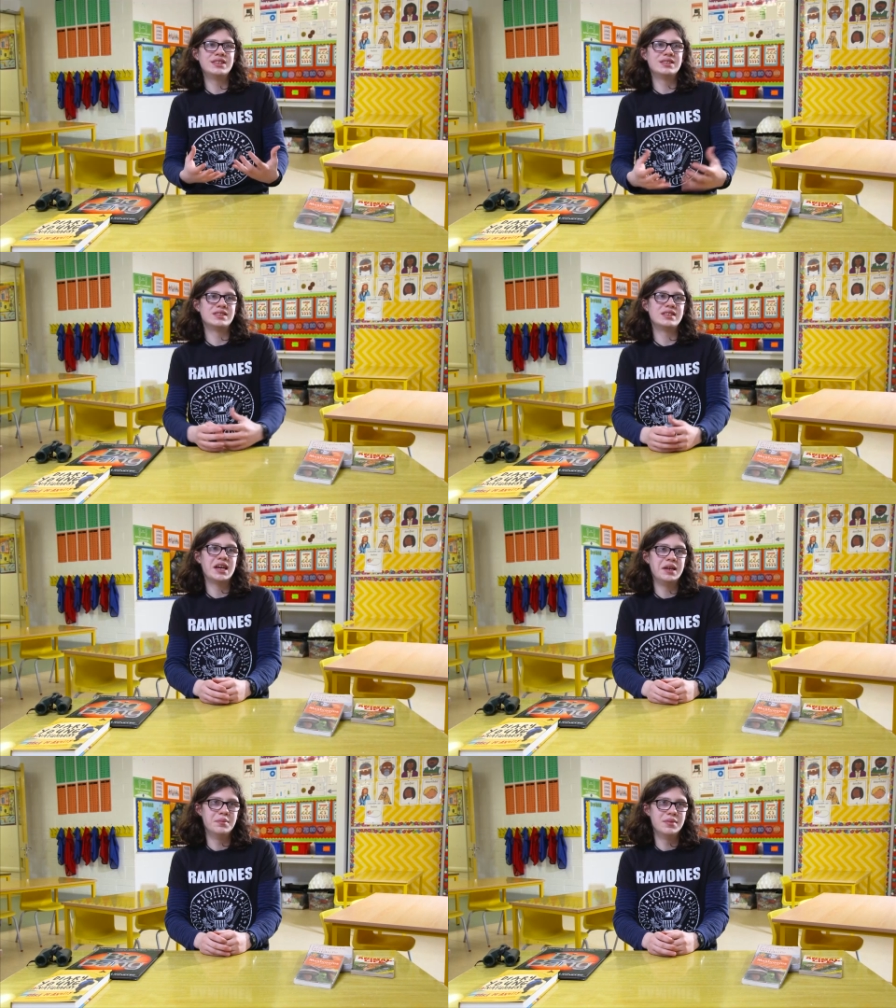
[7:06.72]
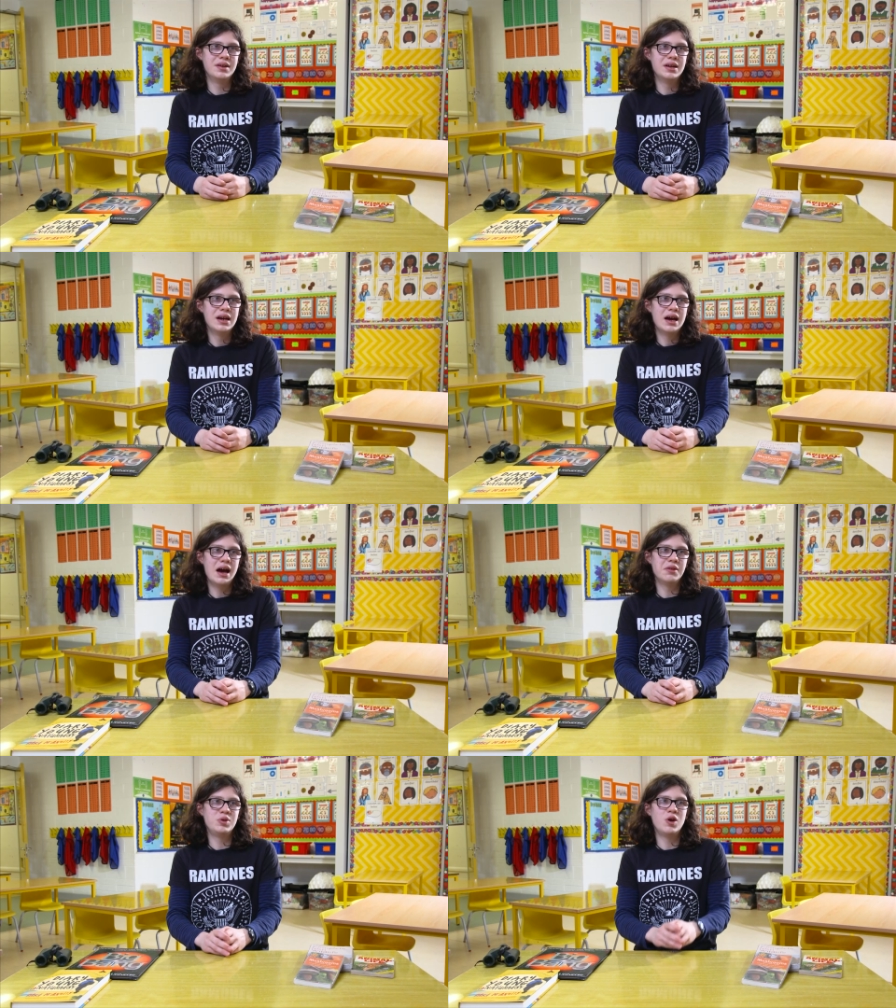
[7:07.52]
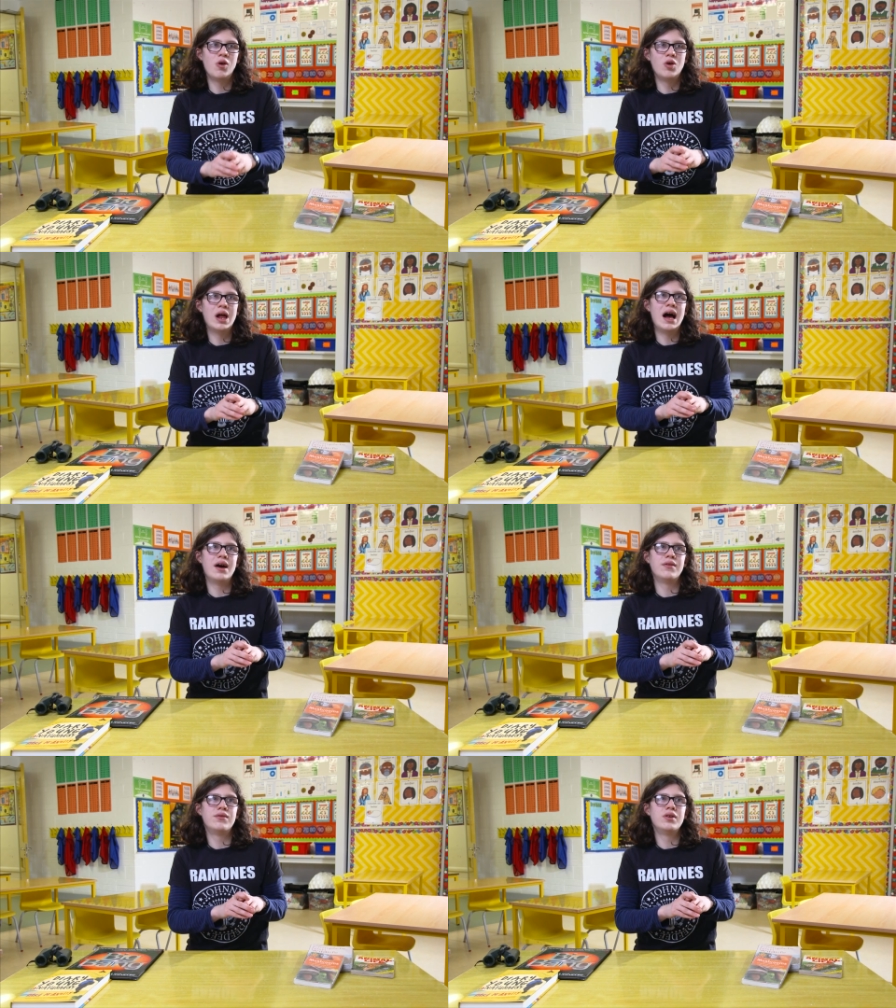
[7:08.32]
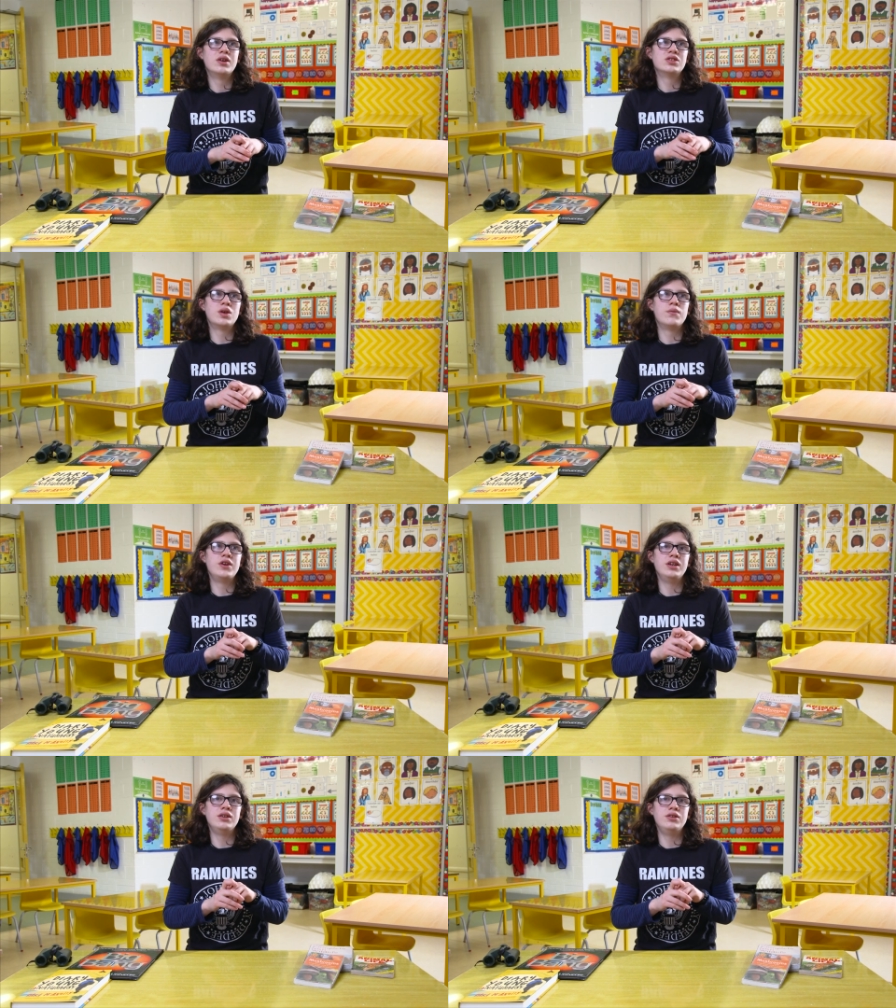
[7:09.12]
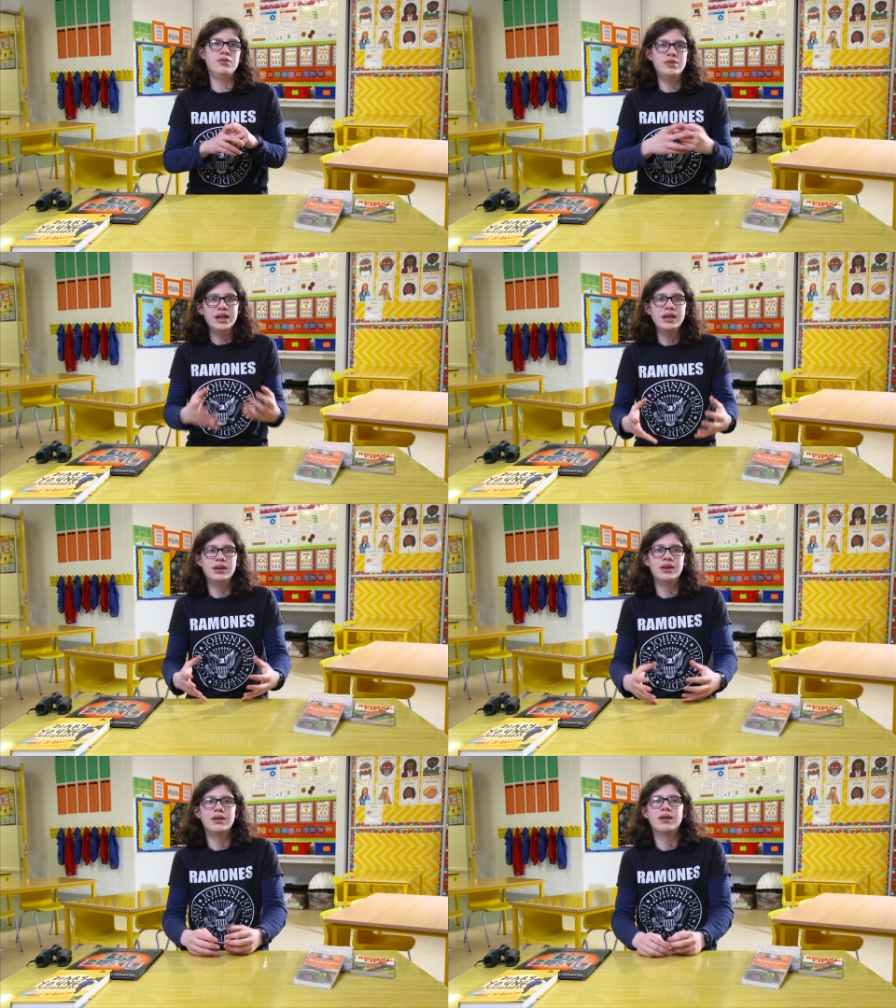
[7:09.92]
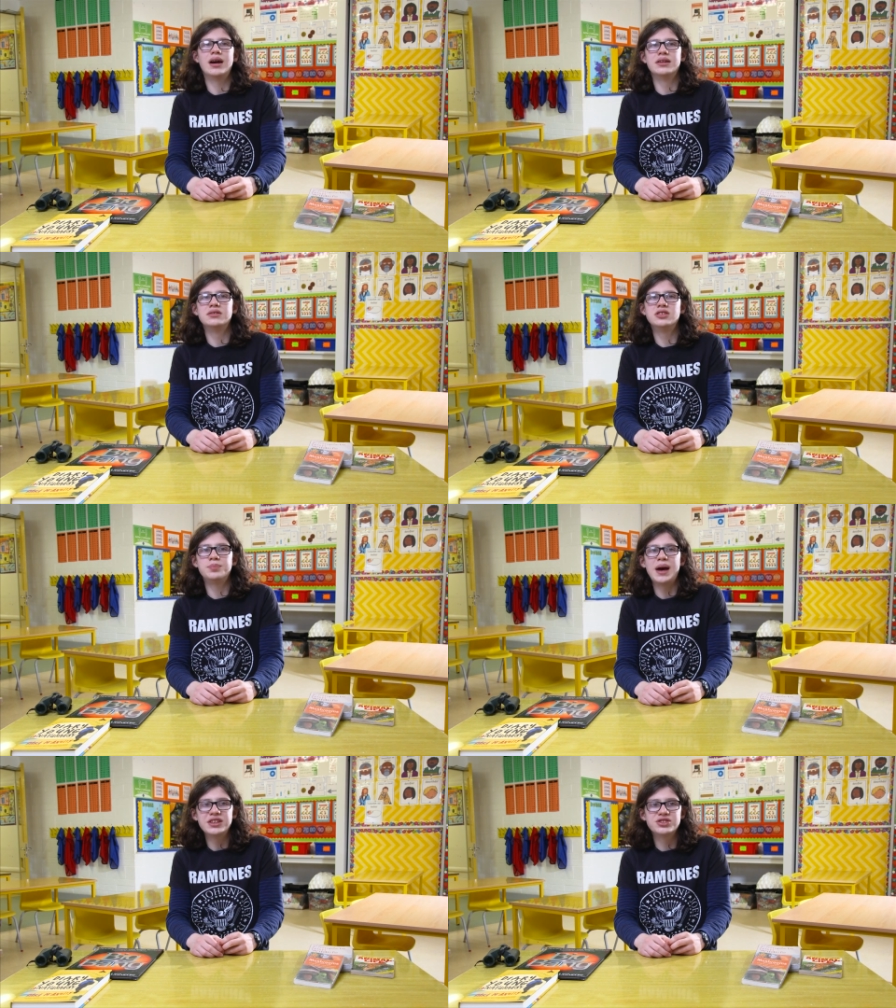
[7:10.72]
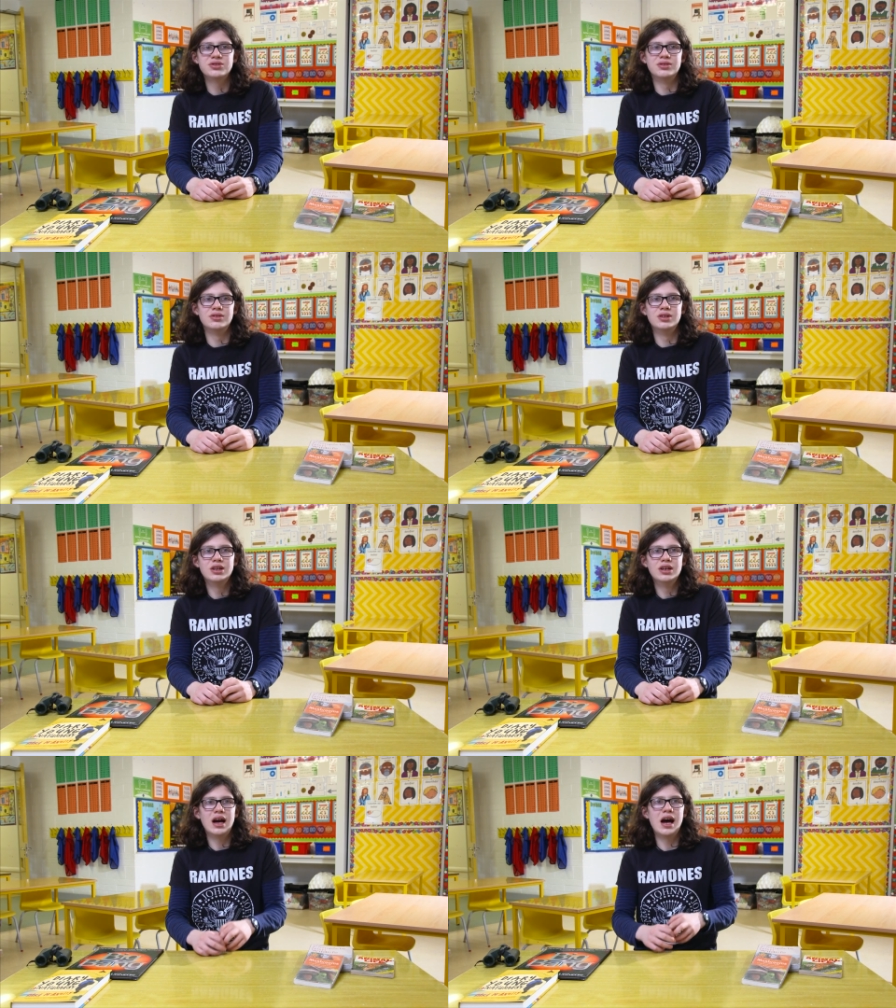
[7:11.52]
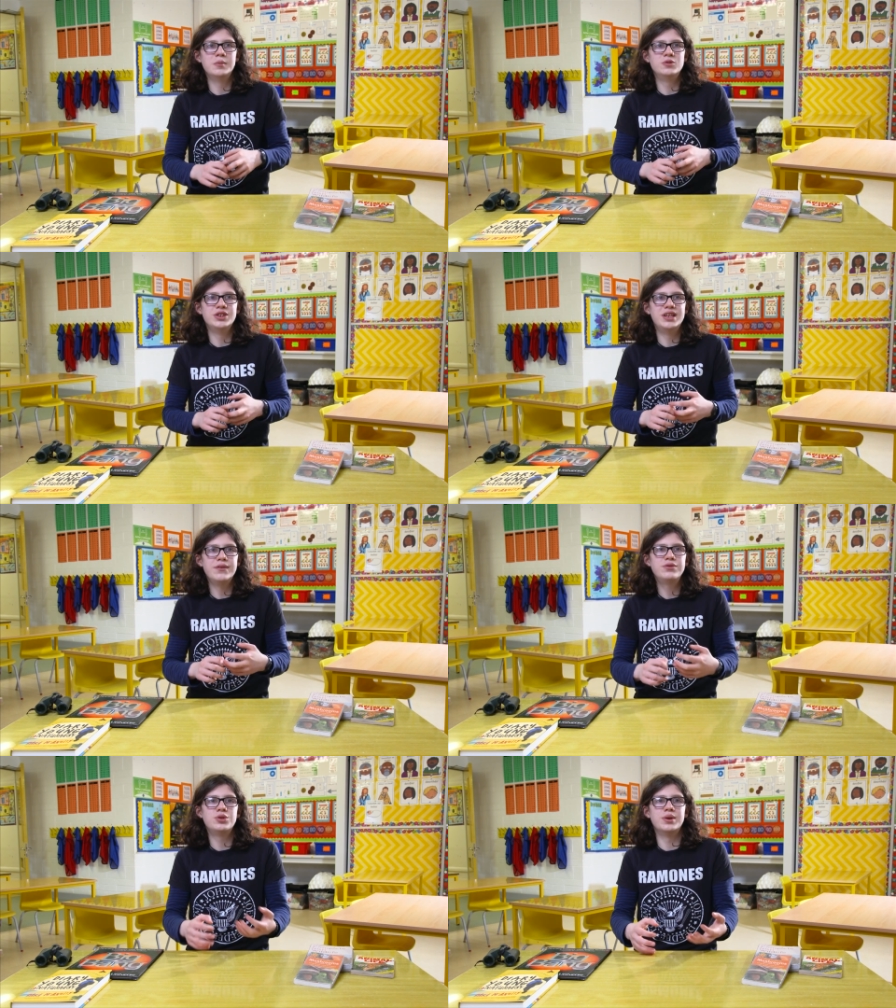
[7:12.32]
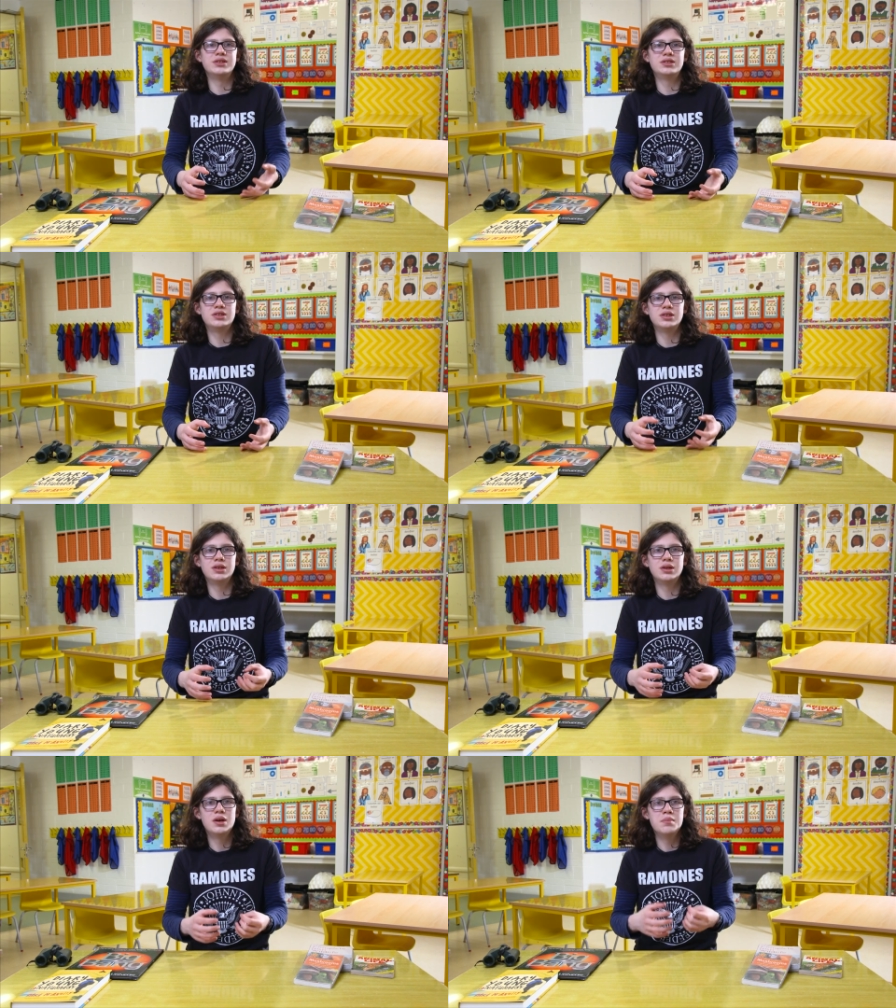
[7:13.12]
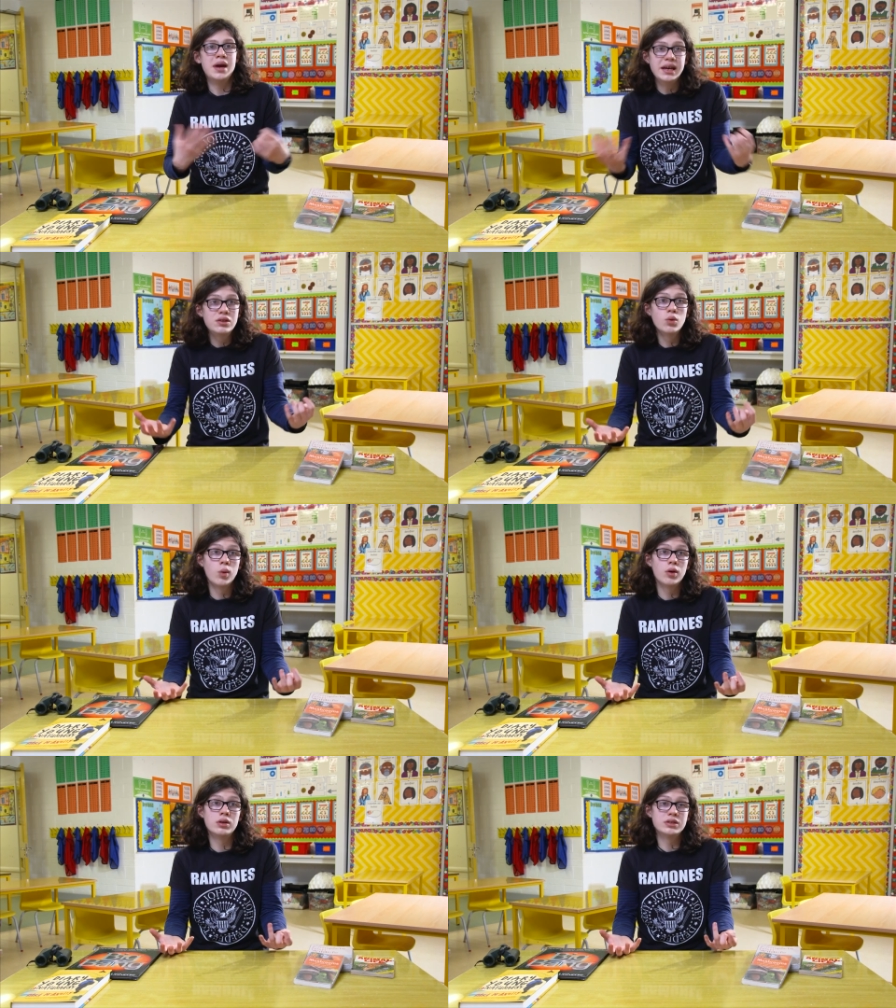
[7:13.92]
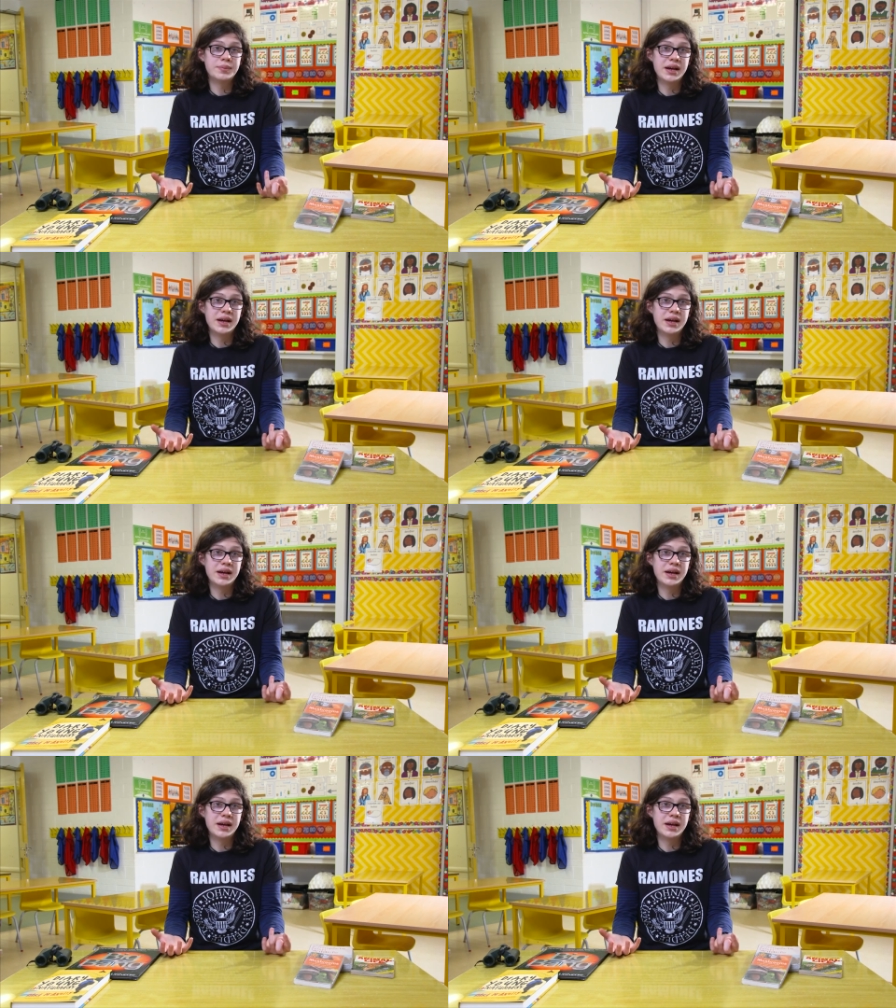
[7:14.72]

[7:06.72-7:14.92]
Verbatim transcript: is the same, and we all have something unique and special um, to give to it, to make the world a